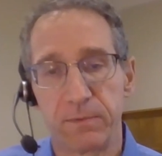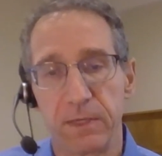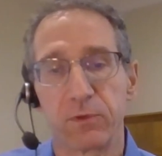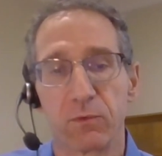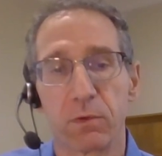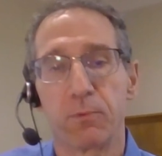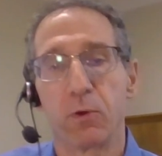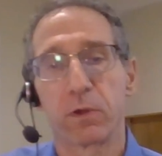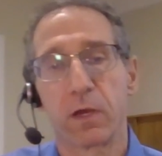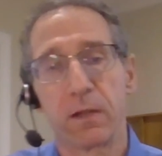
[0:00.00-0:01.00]
to be able to
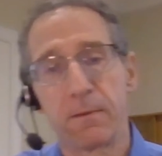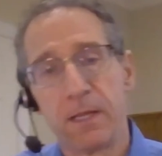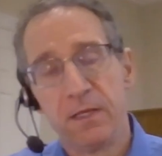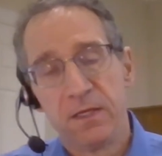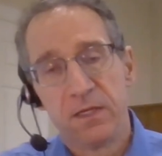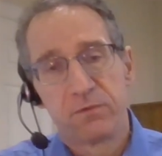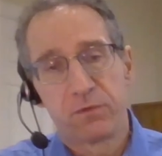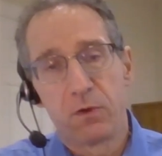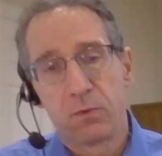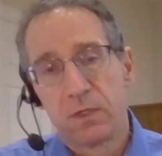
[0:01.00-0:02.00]
report on.
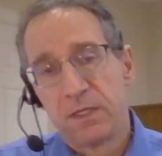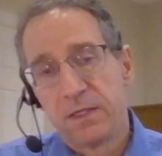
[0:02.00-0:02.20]
So